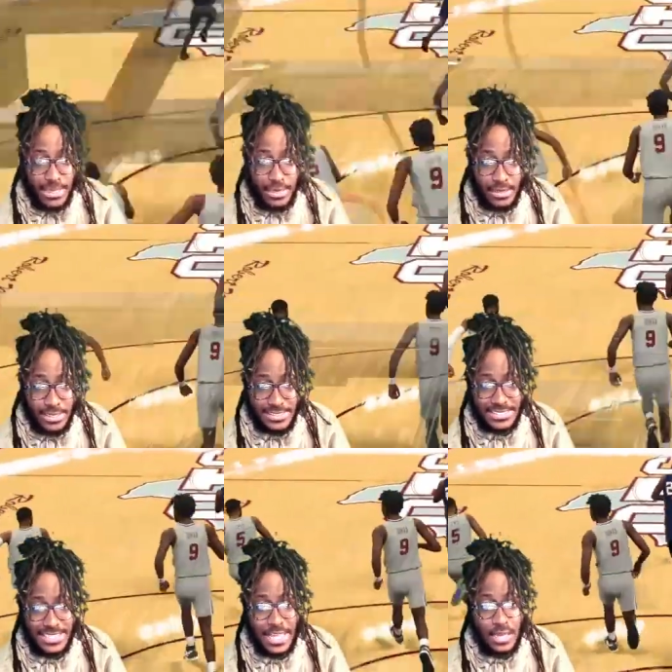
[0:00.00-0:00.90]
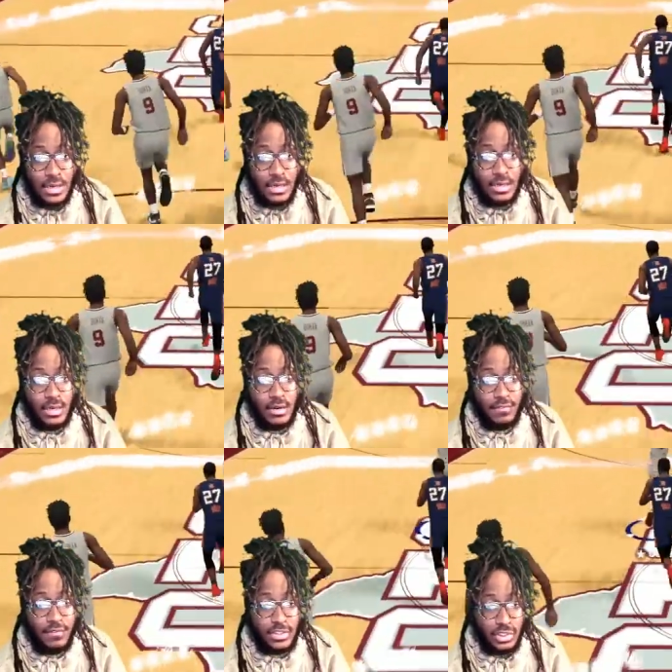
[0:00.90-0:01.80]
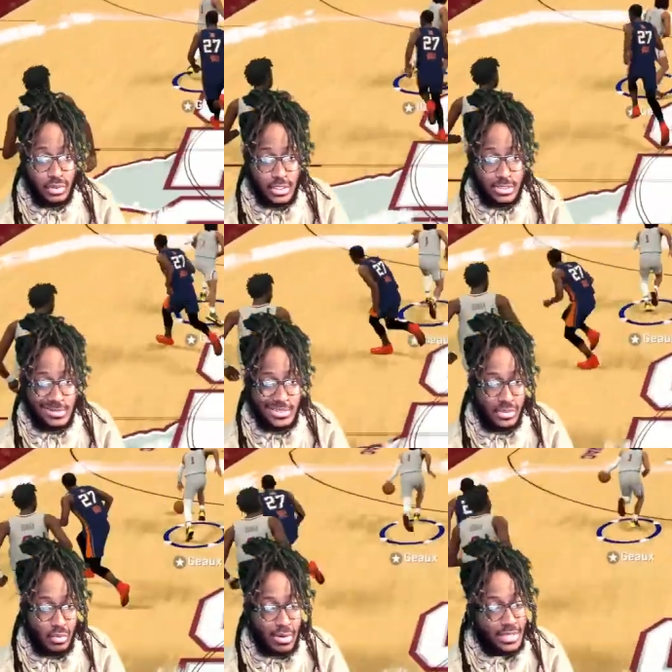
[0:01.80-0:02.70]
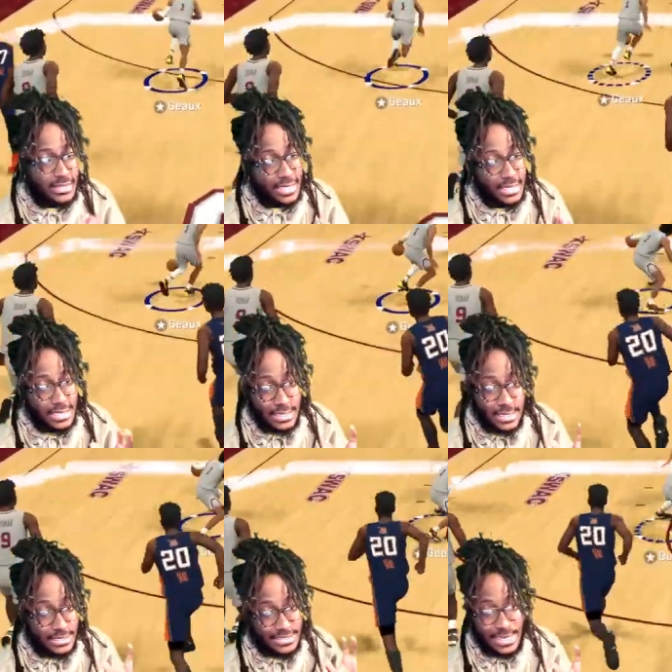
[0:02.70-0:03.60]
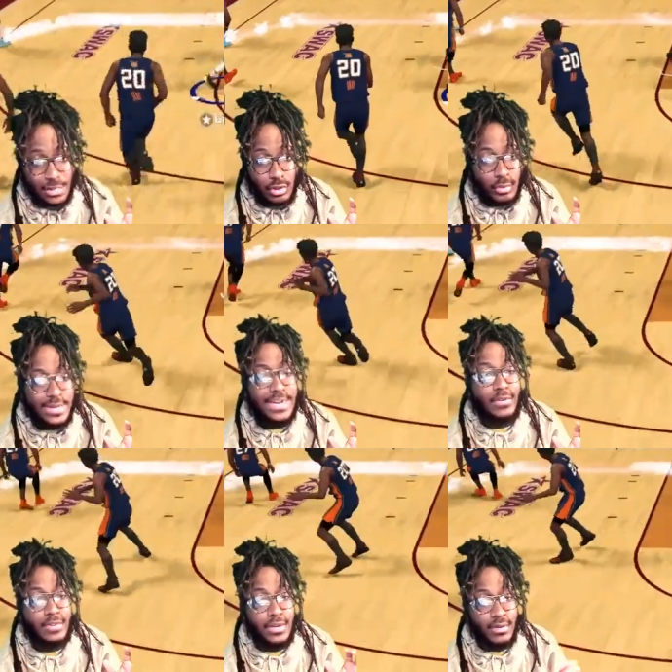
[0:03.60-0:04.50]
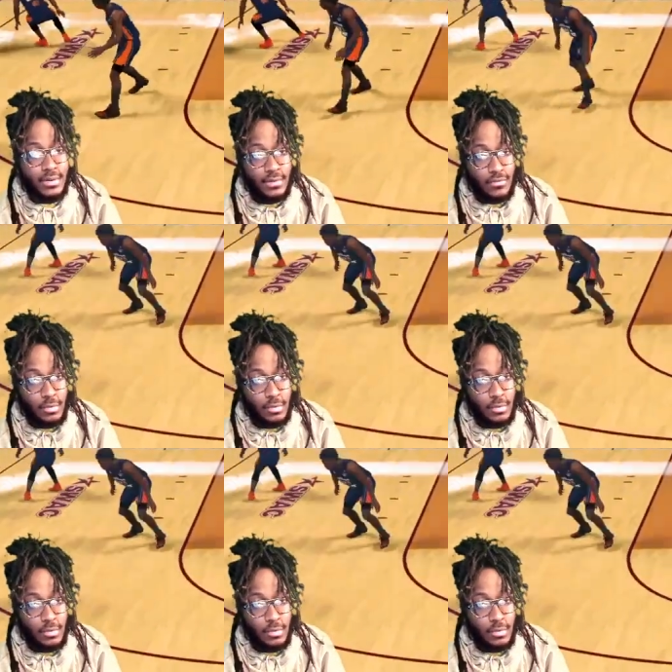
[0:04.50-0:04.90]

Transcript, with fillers: This is not official HBCU roster. Like I just gotta throw that out there. You feel me?